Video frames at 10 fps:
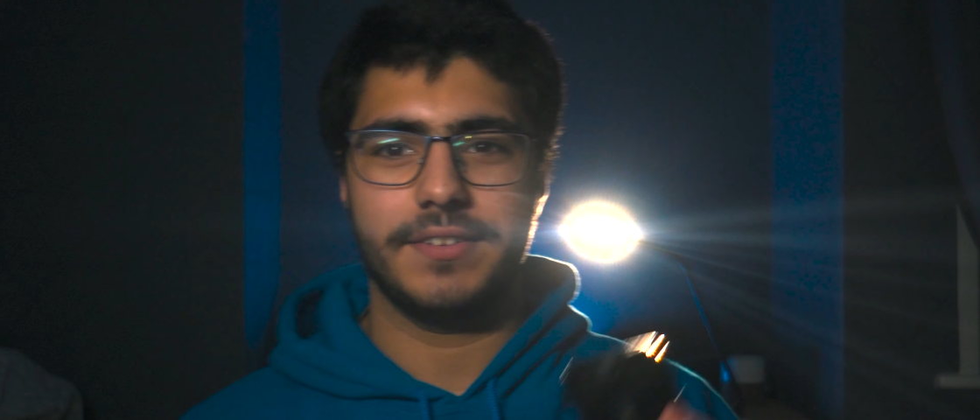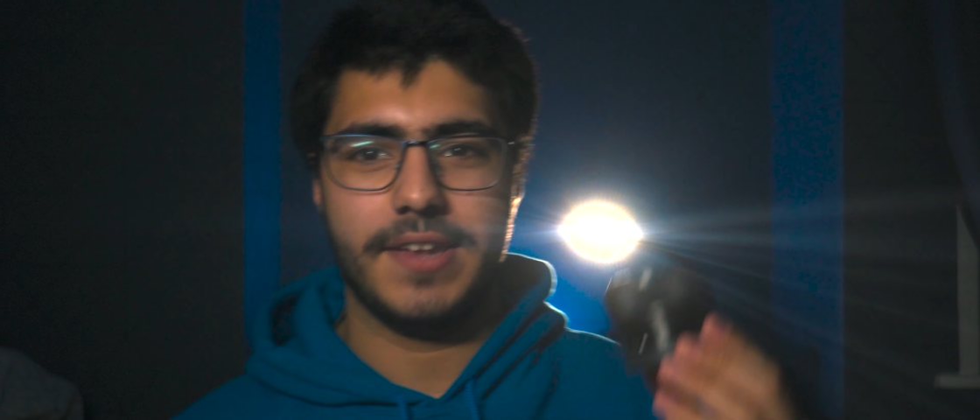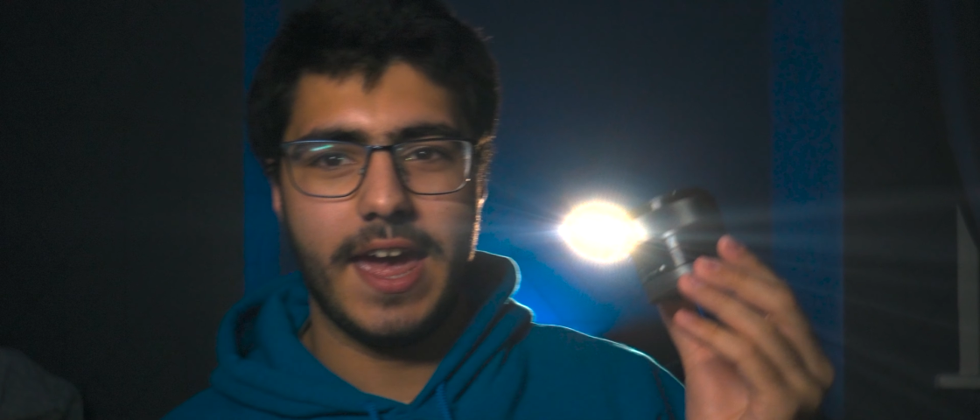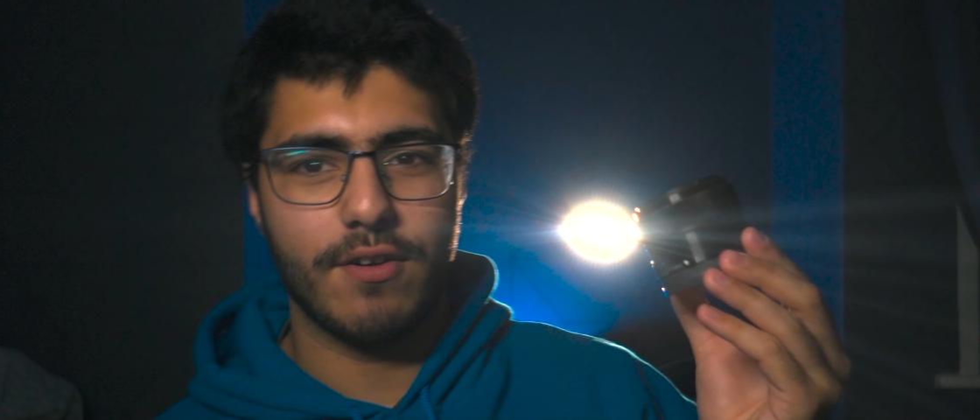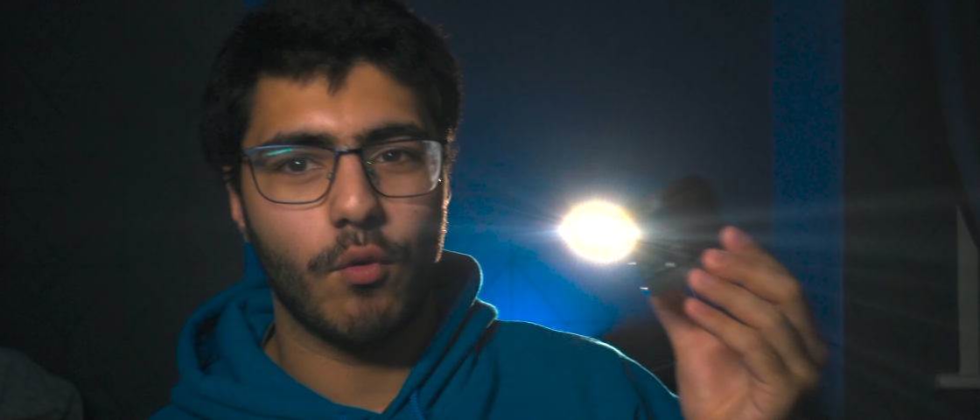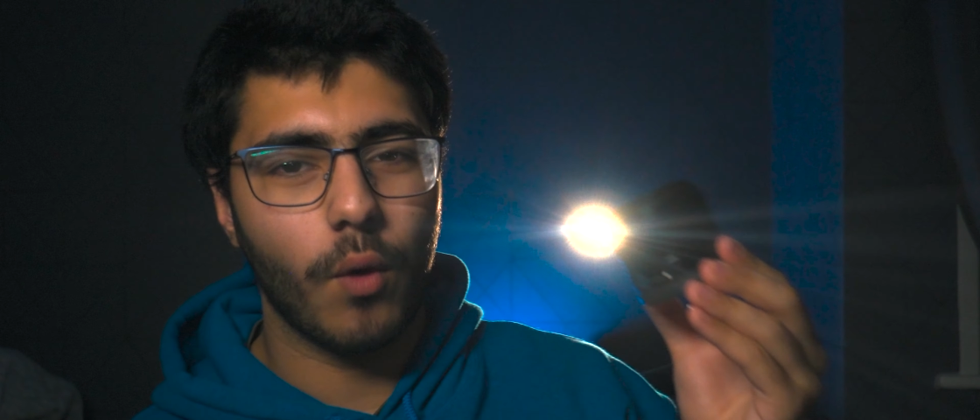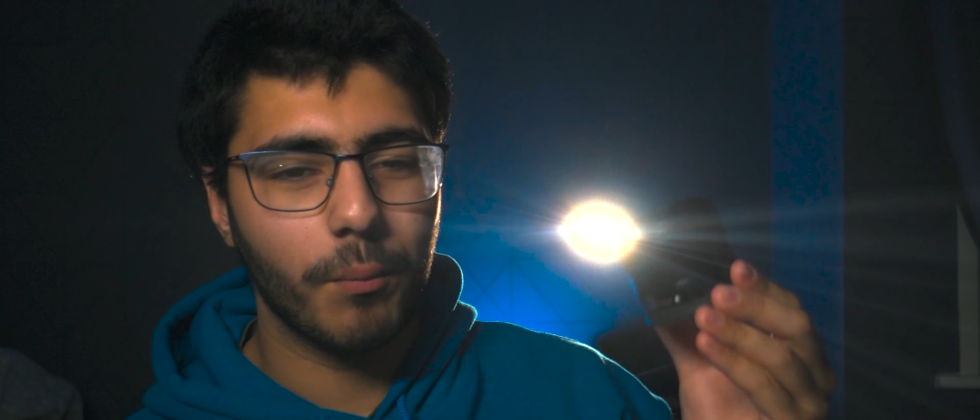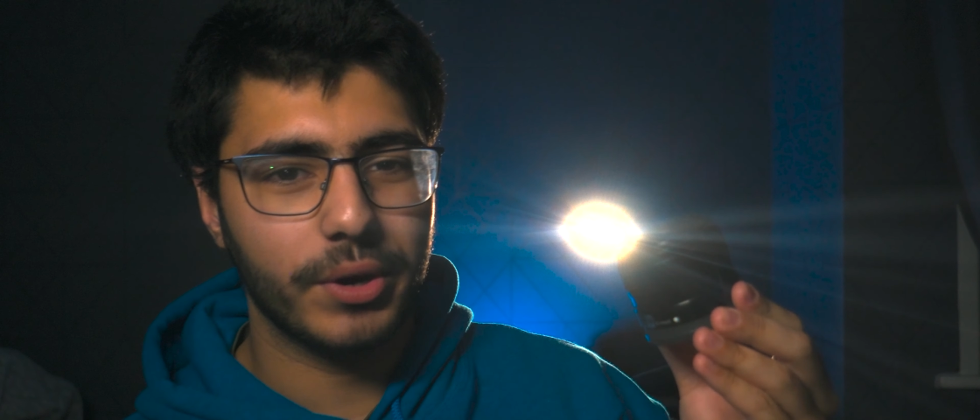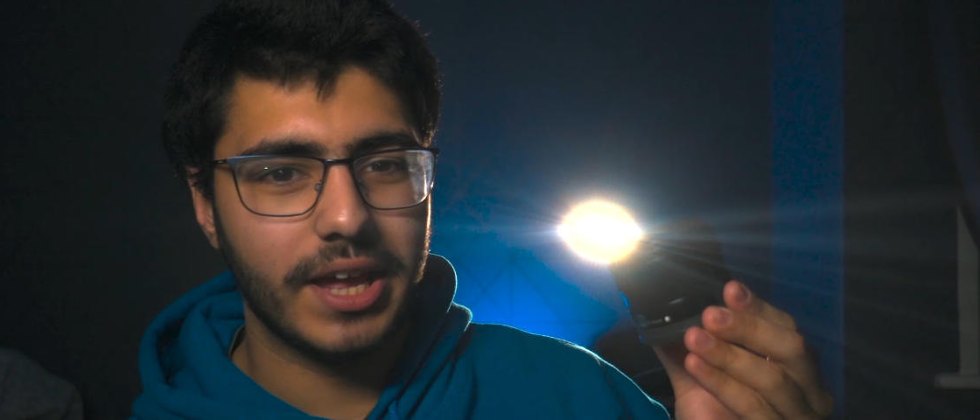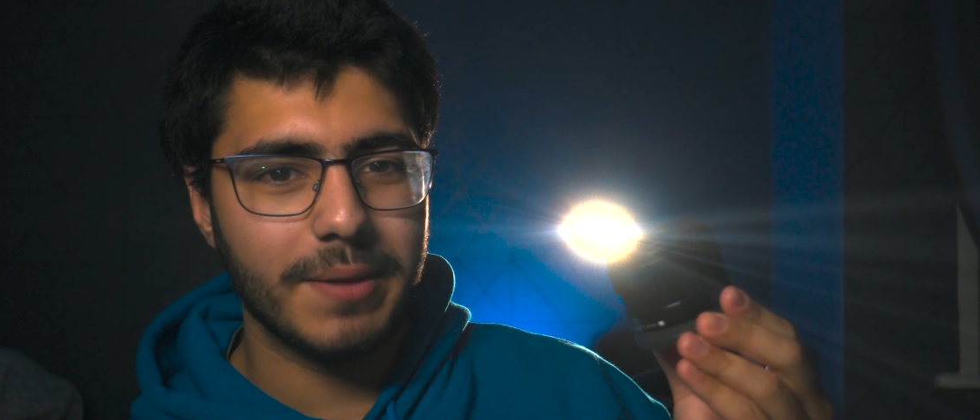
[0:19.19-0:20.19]
has an
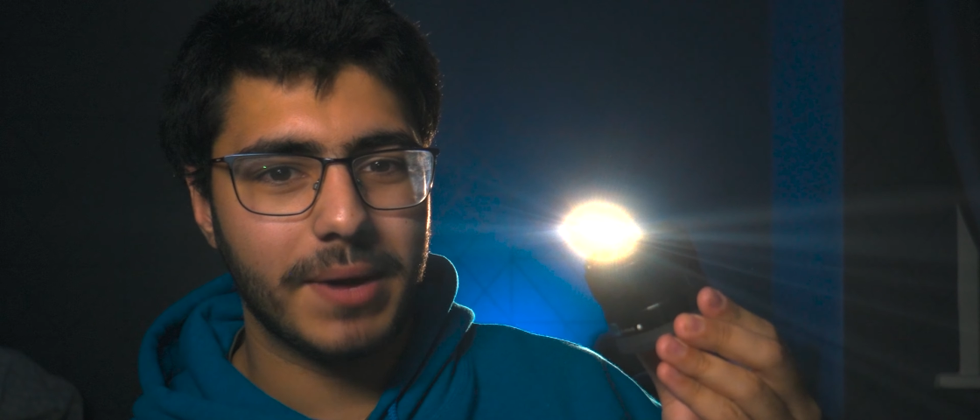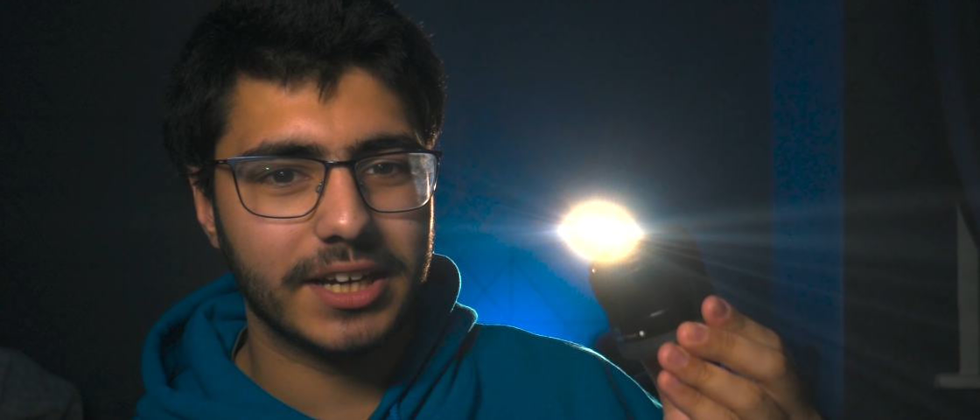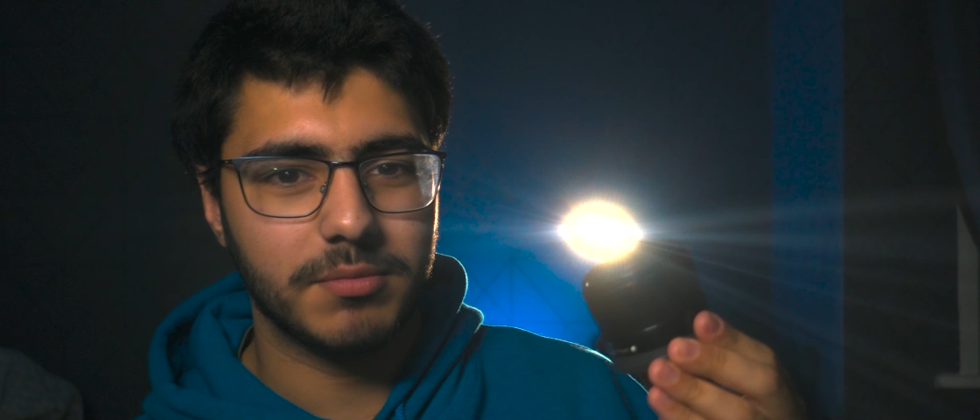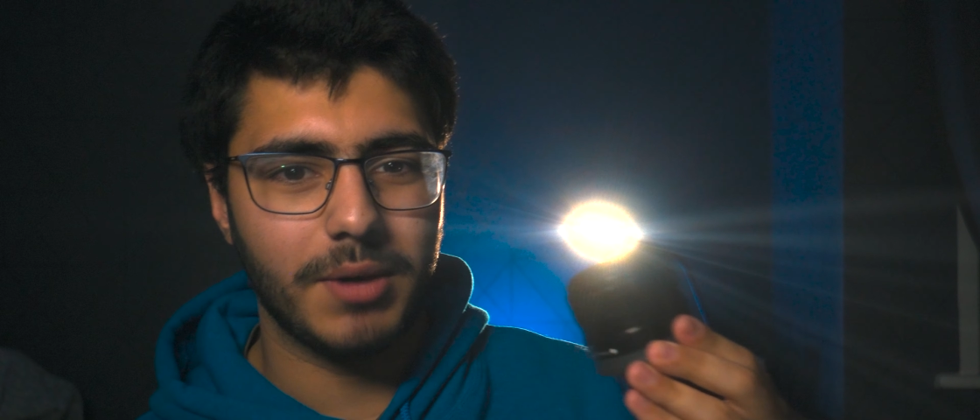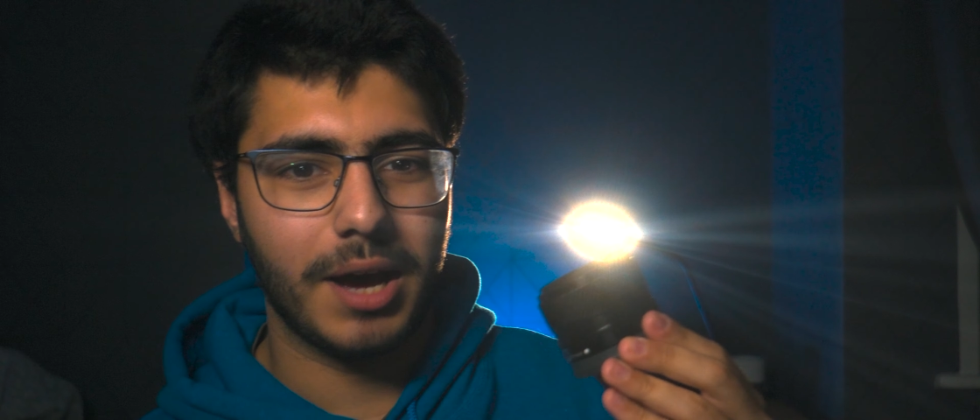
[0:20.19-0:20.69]
f1.8 maximum